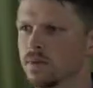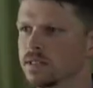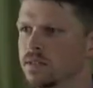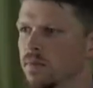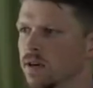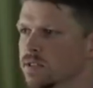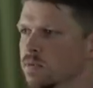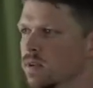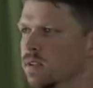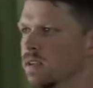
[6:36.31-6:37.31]
based in
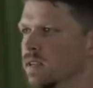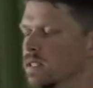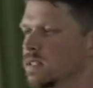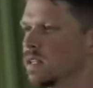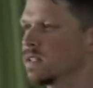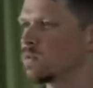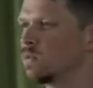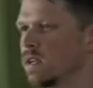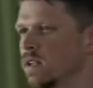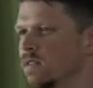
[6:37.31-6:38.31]
Baltimore in the United States,
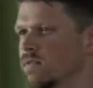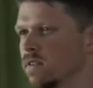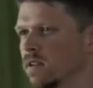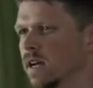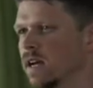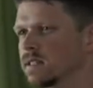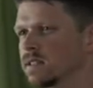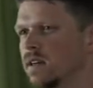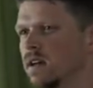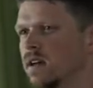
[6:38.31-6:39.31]
really for the last